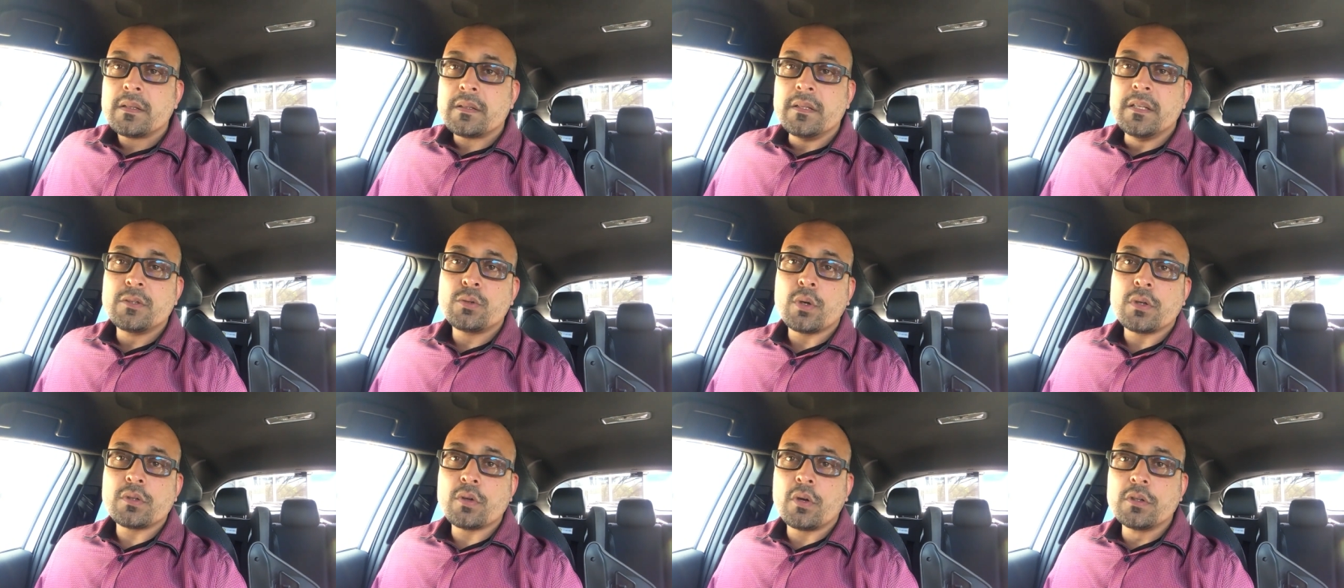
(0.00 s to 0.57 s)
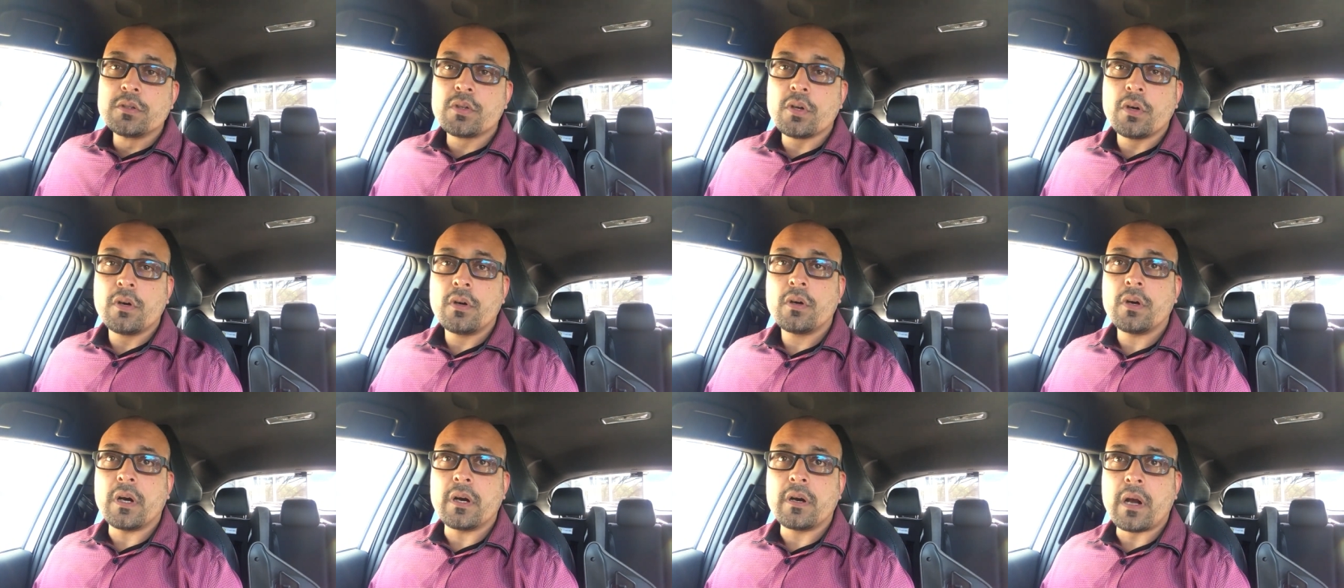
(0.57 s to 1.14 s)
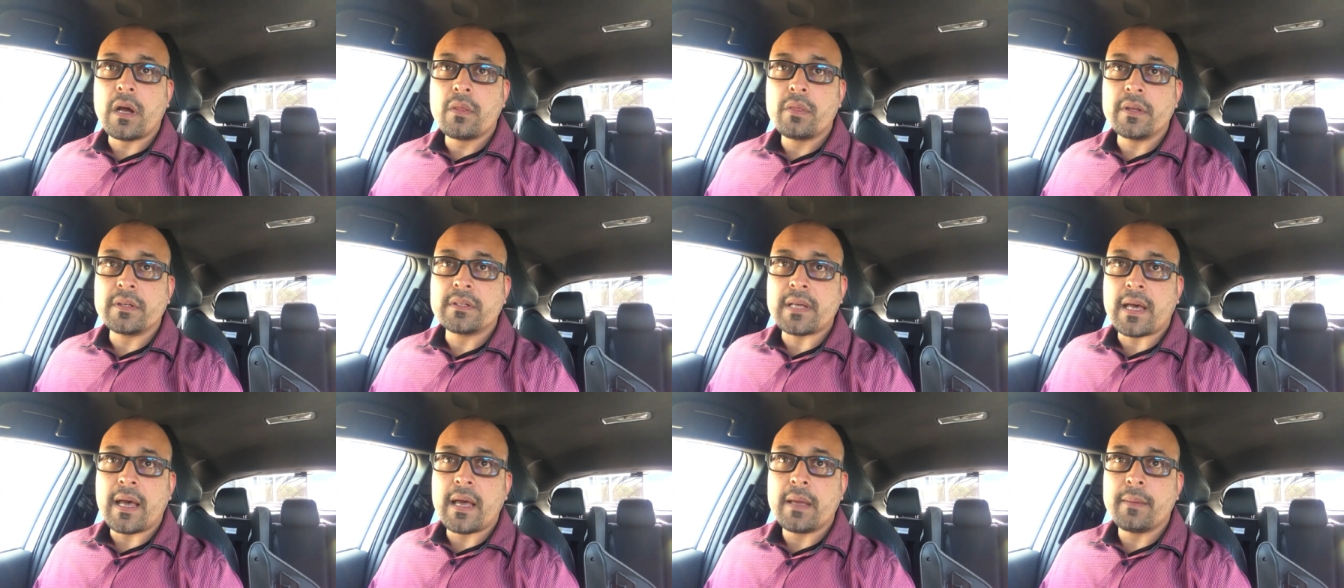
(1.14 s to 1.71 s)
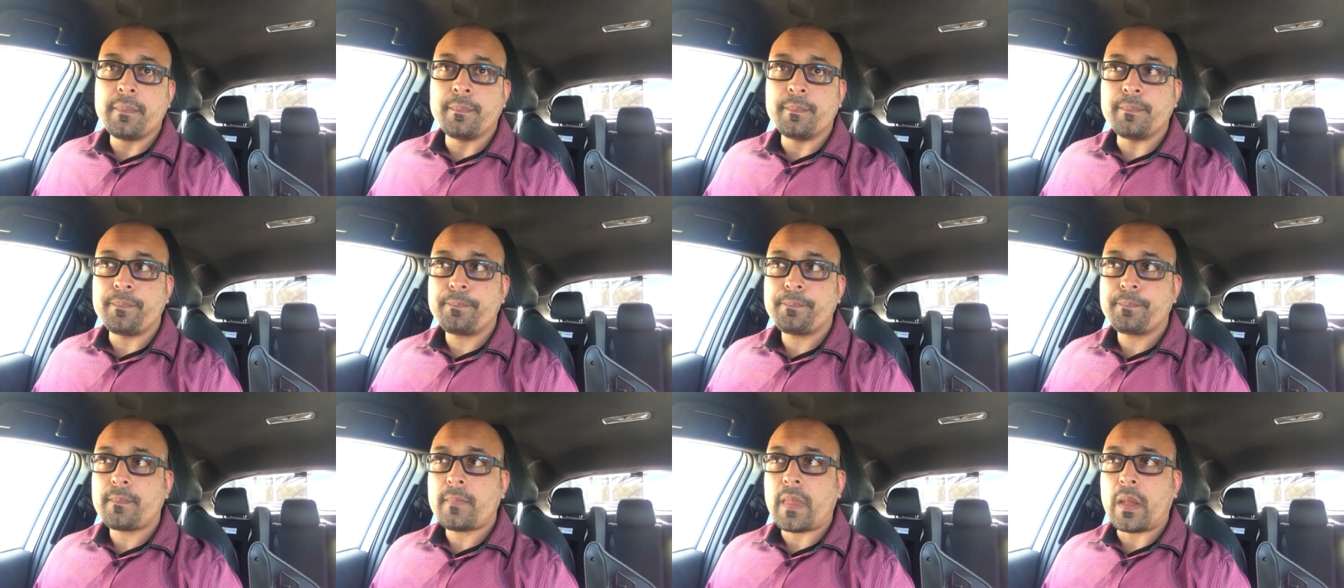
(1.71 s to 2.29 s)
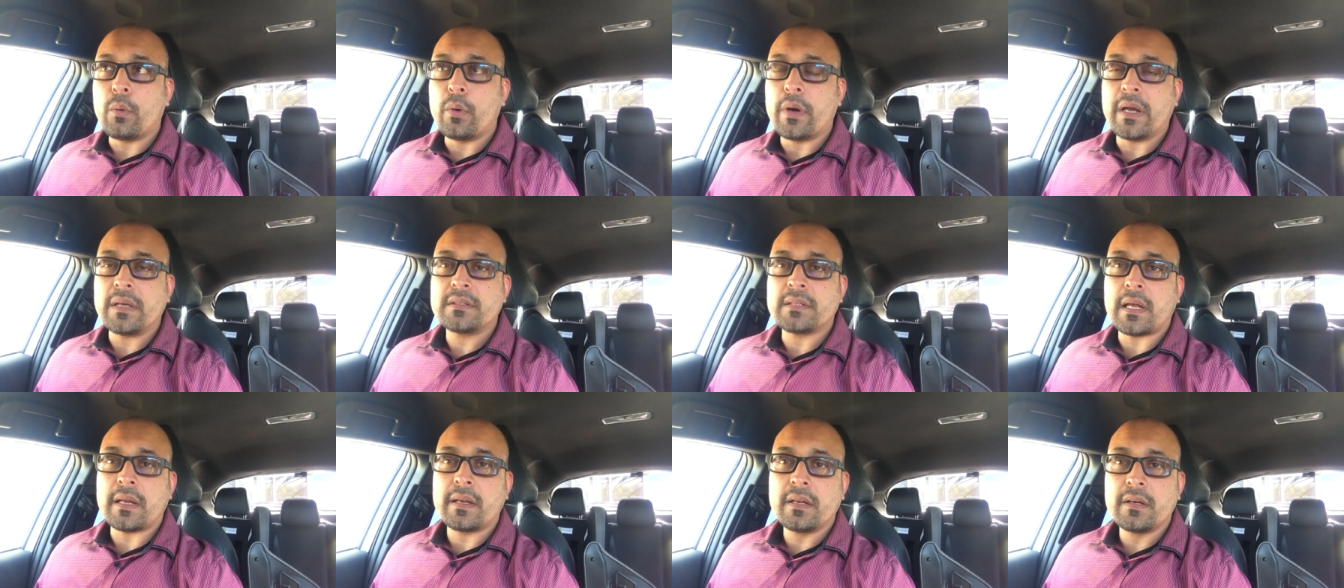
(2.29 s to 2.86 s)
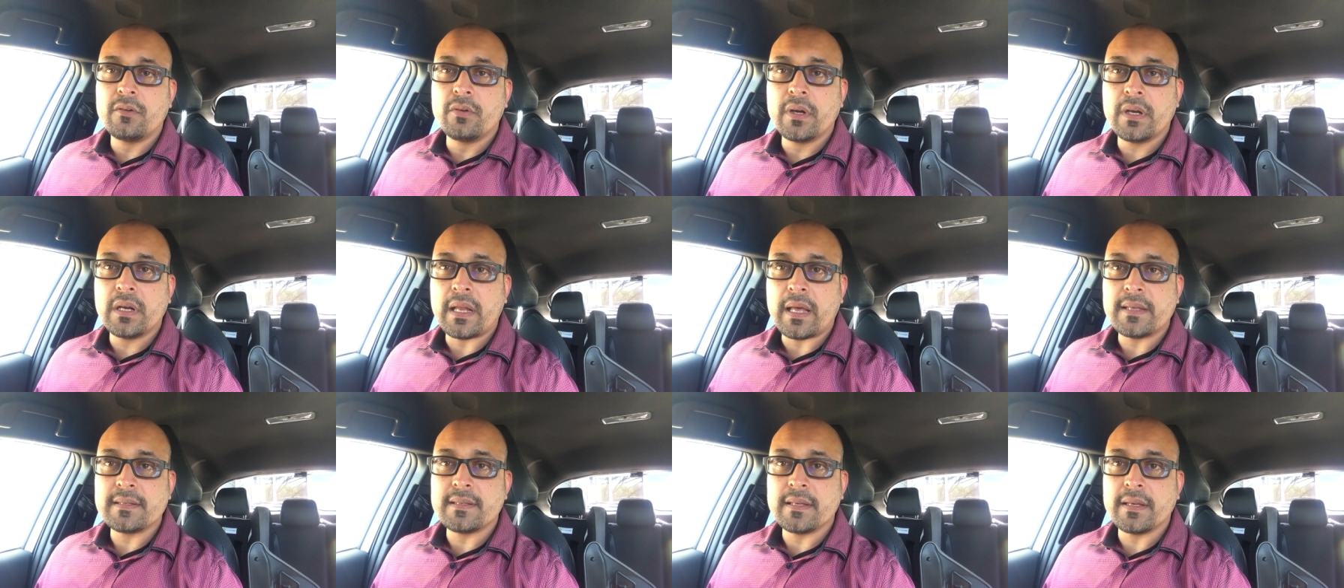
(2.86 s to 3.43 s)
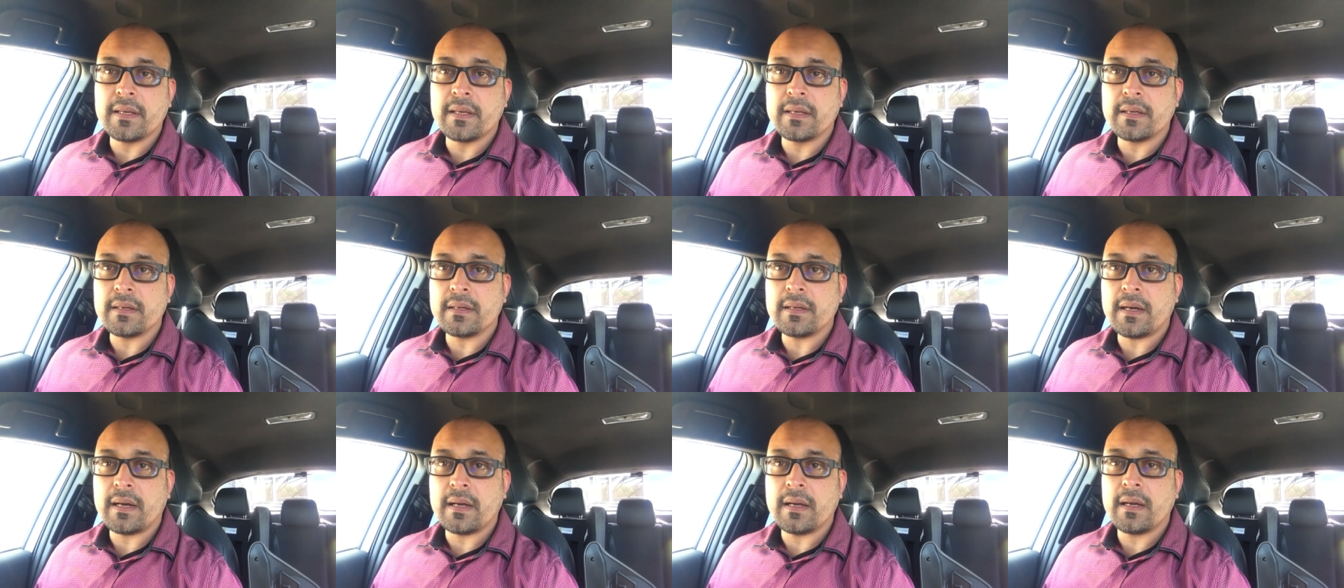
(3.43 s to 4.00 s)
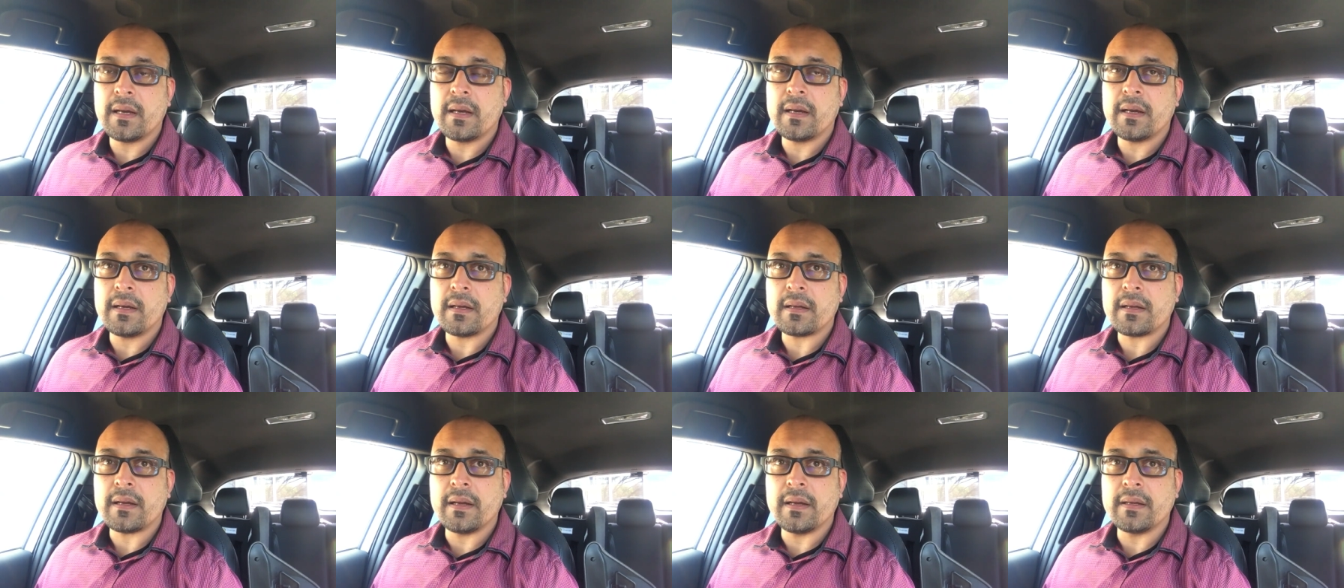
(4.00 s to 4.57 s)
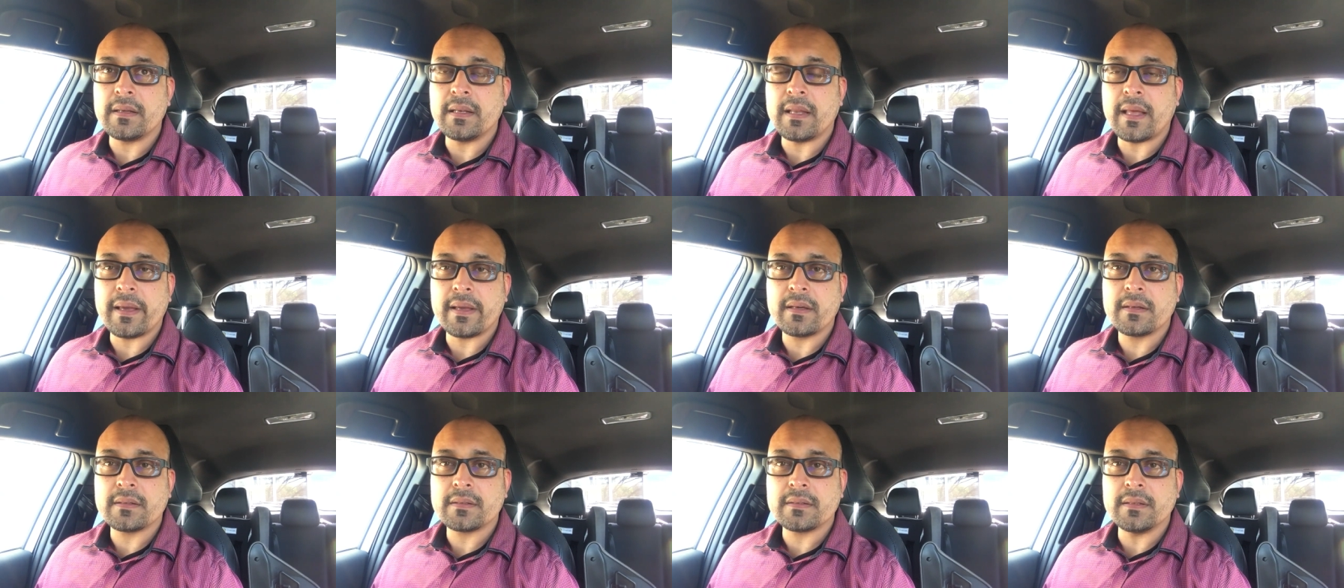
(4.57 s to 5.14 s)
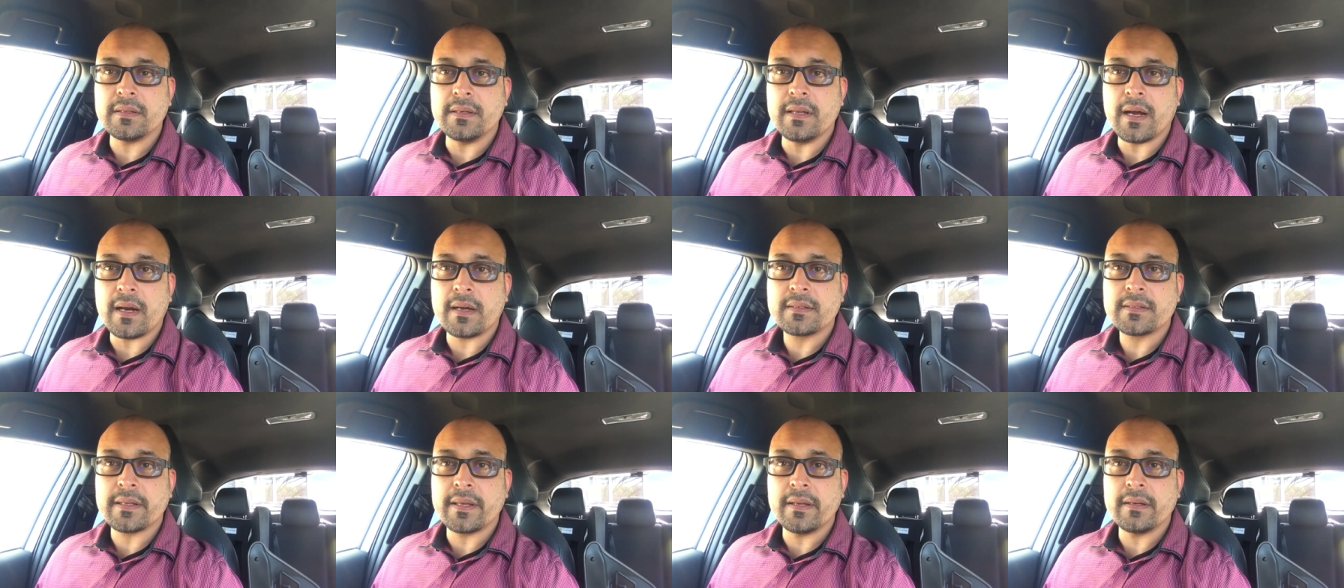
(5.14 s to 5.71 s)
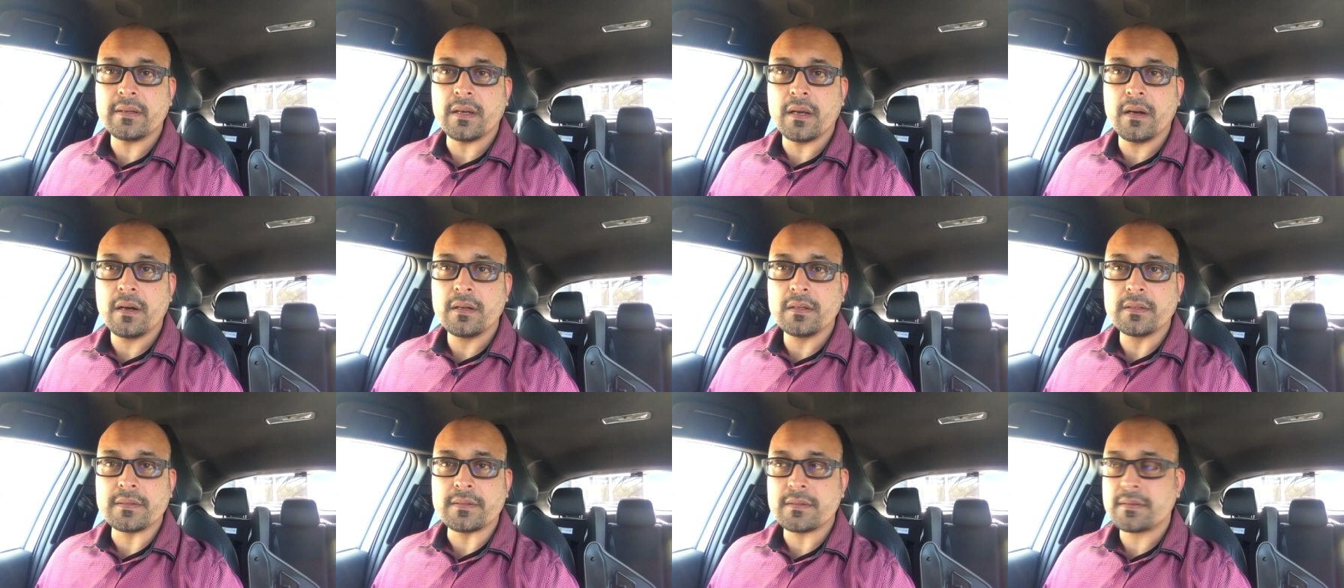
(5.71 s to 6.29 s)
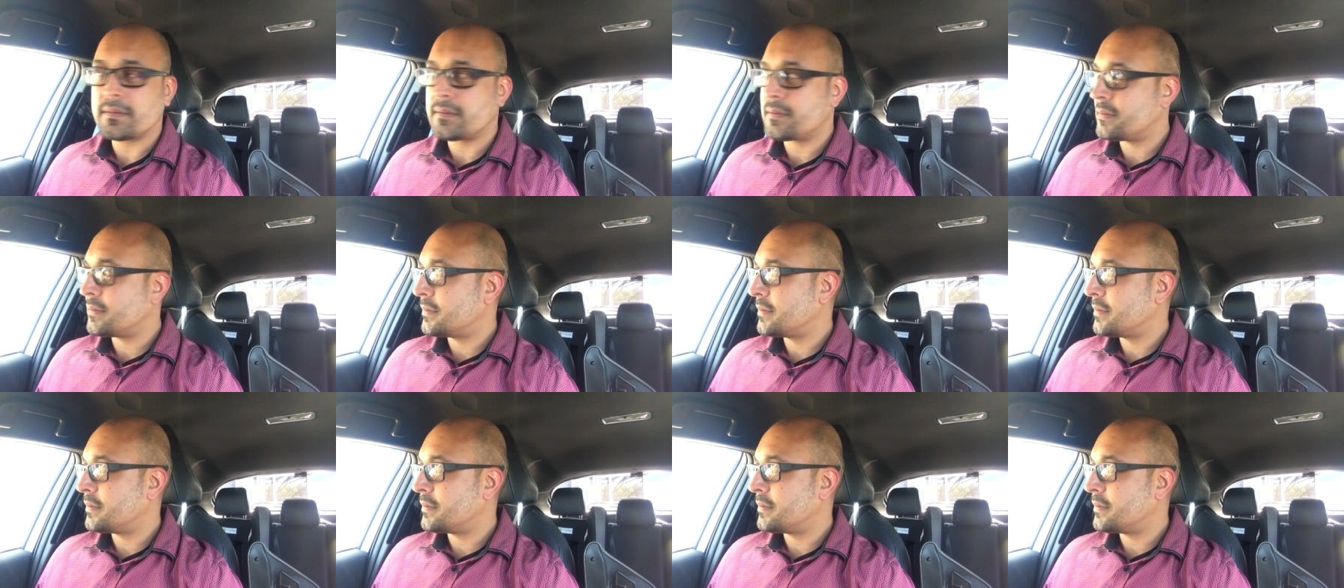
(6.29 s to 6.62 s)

This was also around the time where I started realizing I like the dark-skinned girls.